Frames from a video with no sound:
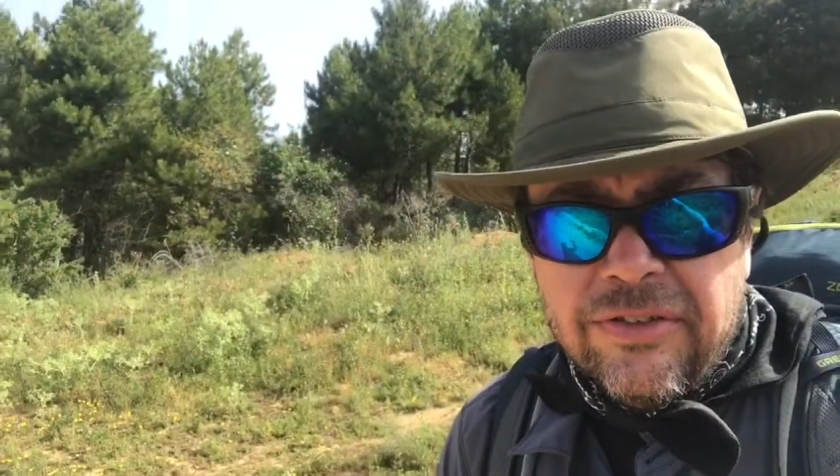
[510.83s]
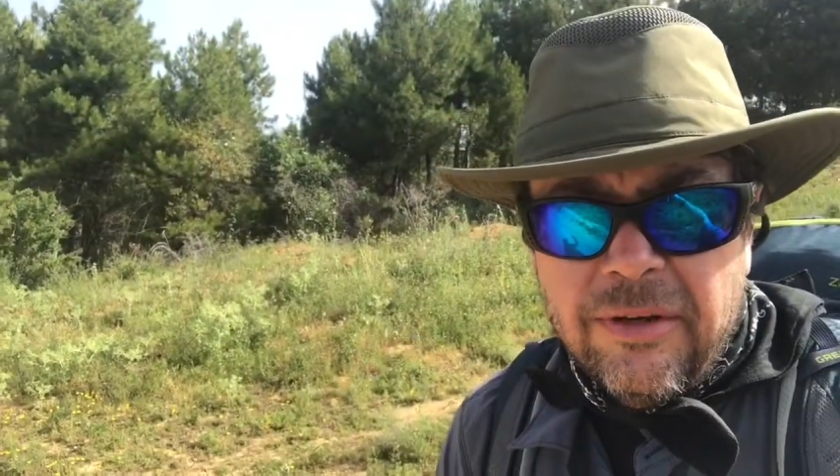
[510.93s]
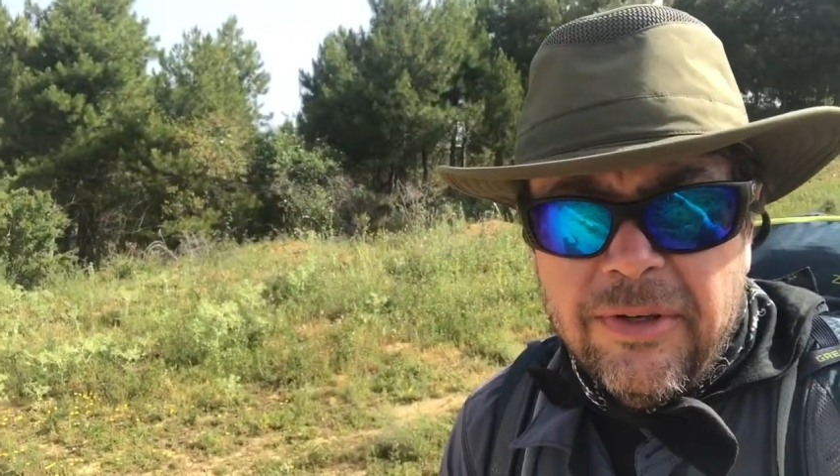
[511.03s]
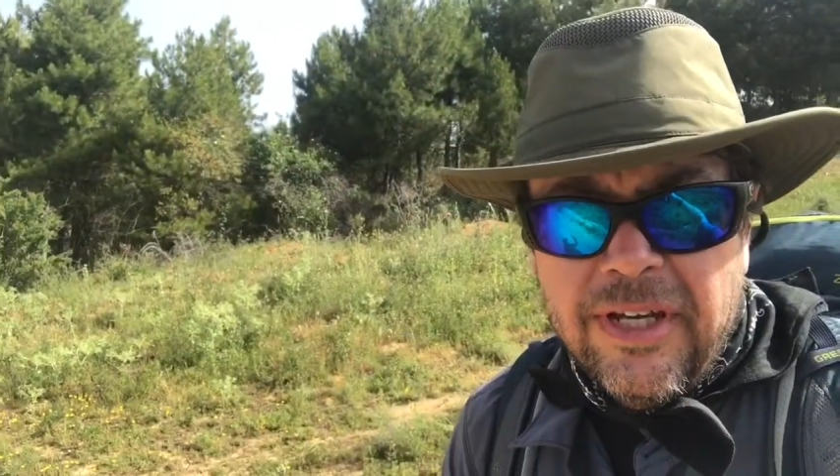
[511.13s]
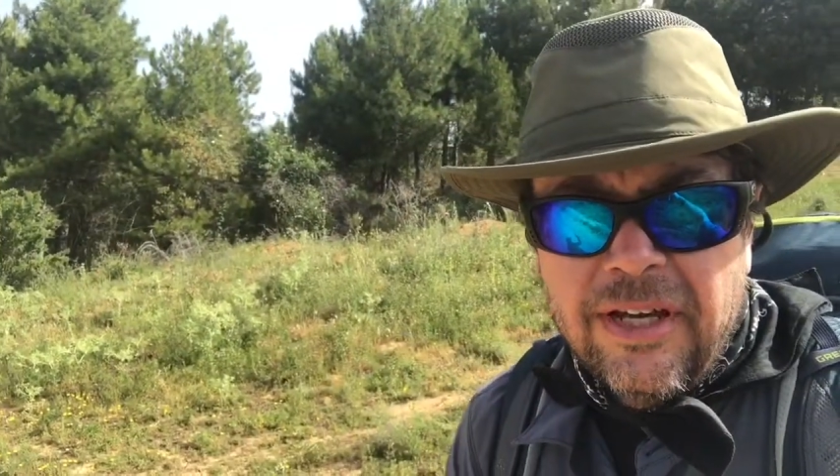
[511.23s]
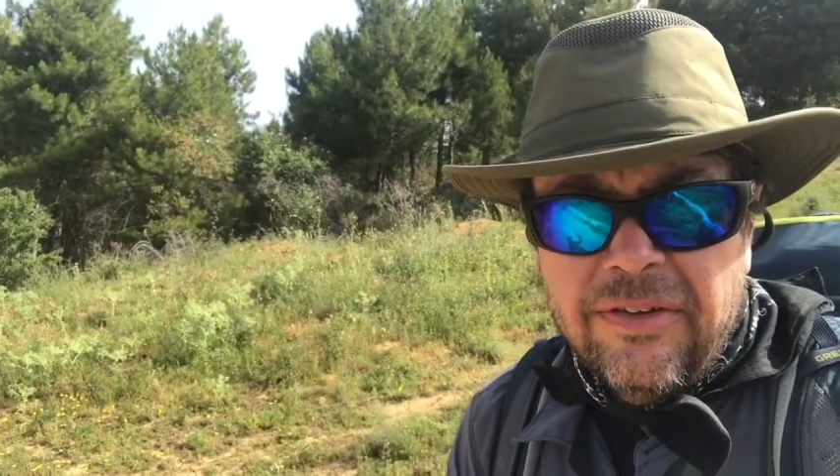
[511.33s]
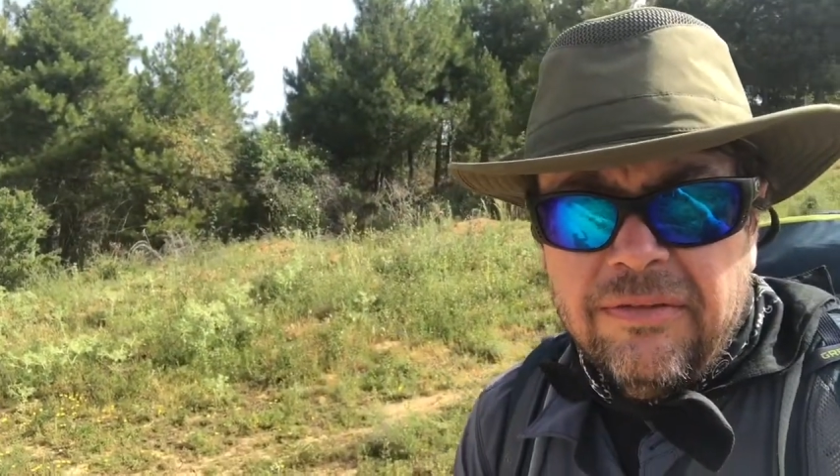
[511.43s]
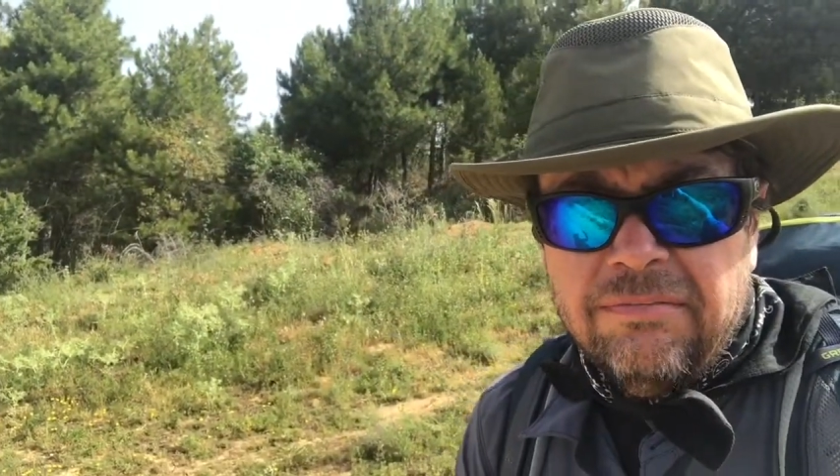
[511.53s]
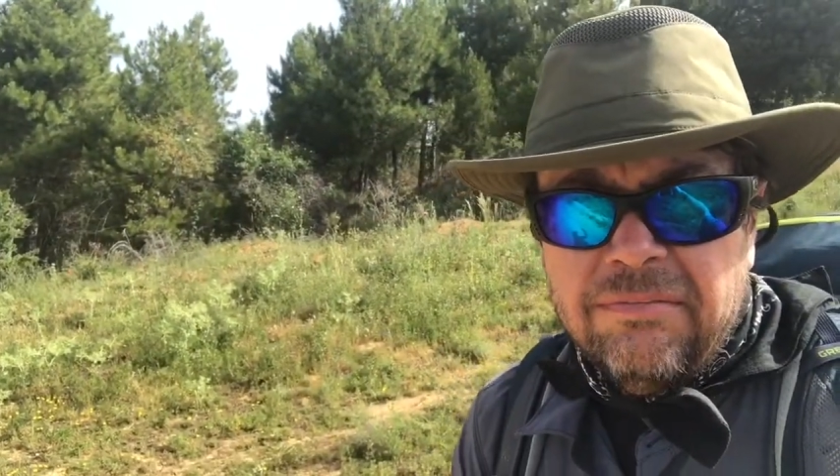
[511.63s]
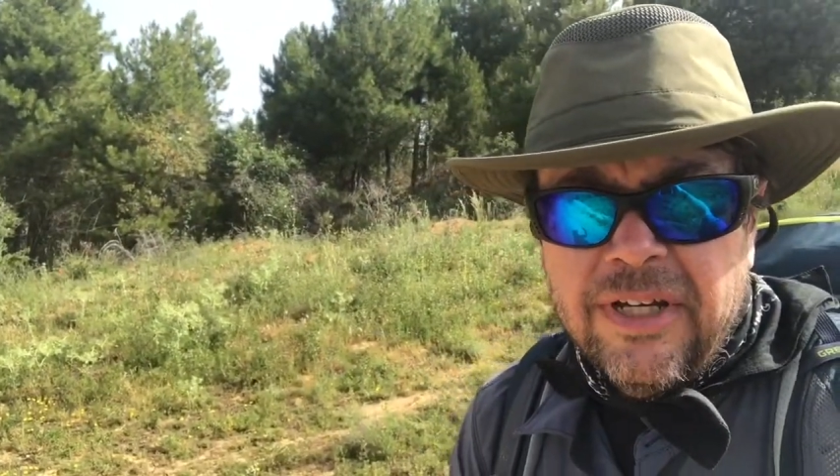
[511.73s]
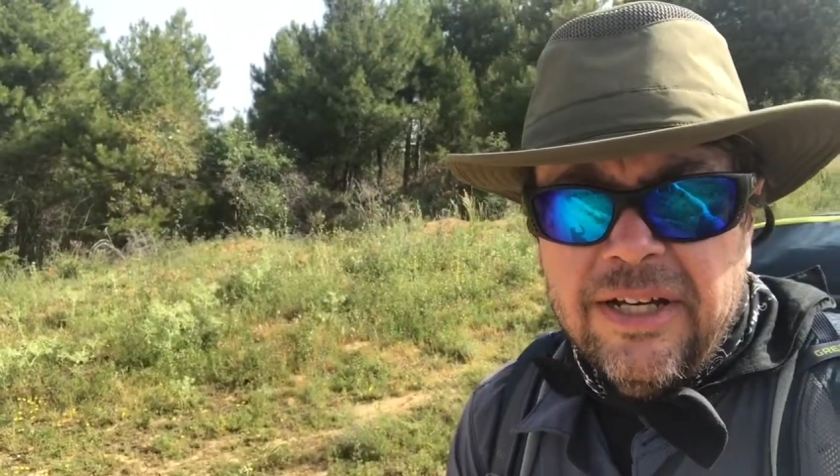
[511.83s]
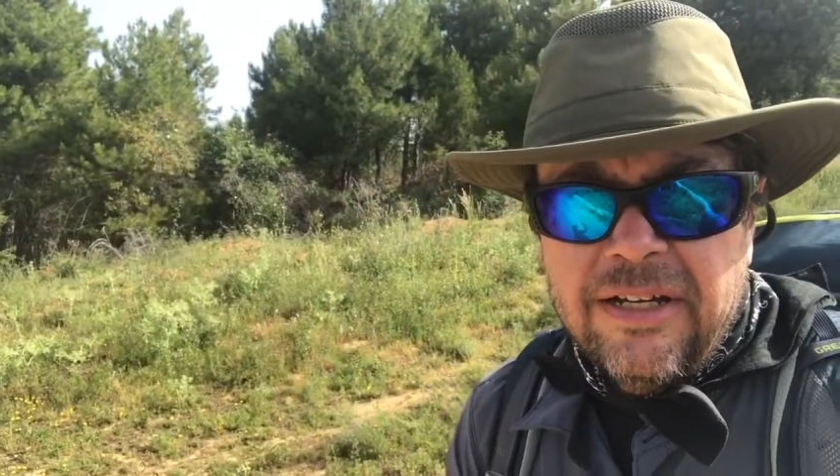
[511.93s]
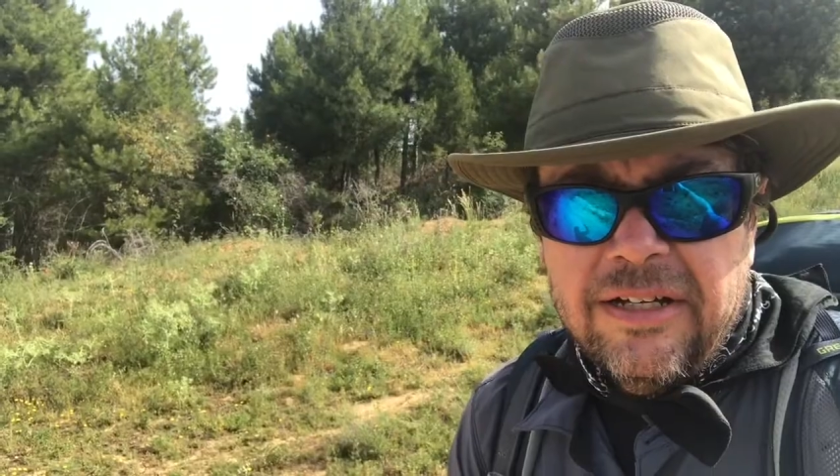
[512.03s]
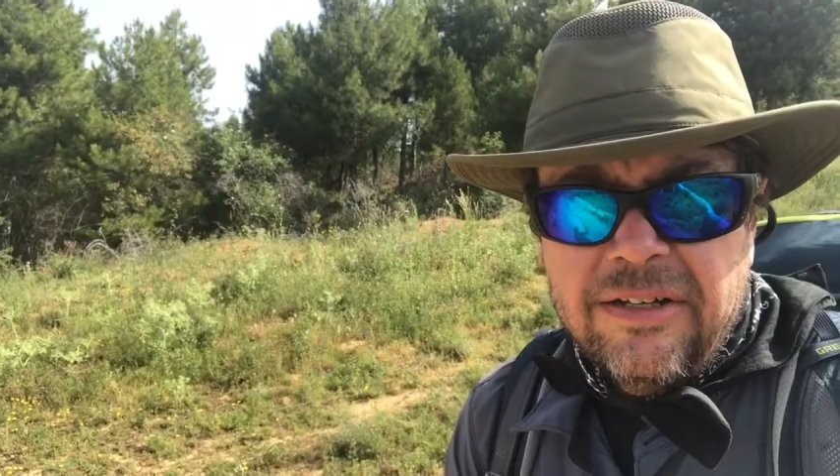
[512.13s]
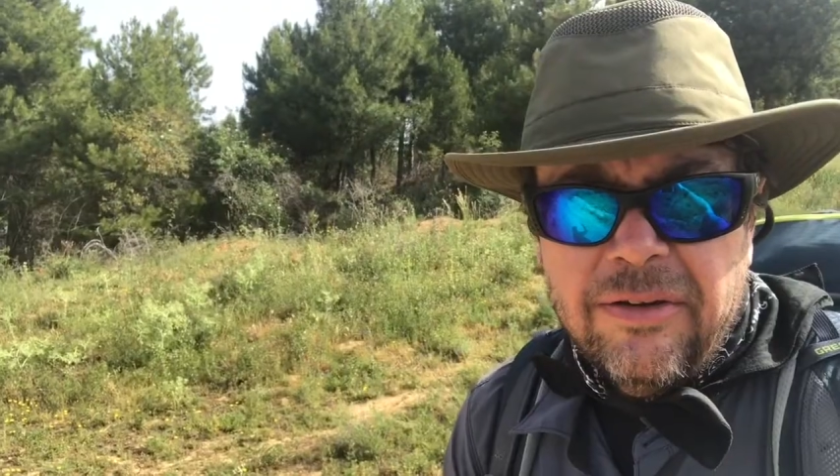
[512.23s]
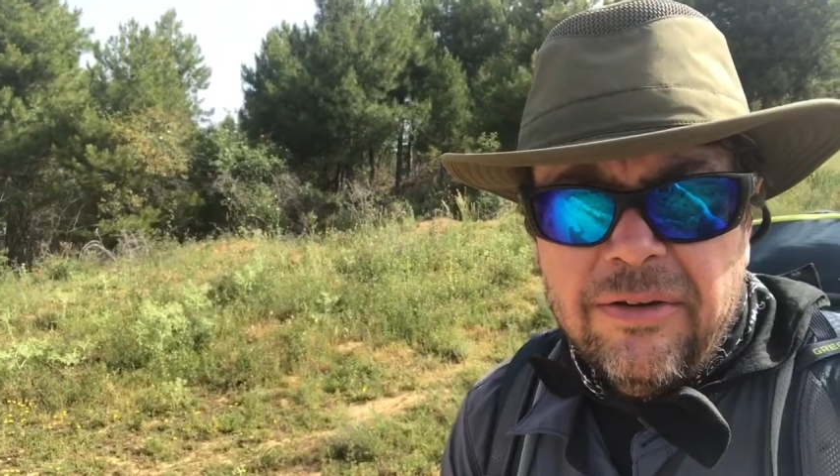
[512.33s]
coming down a hill.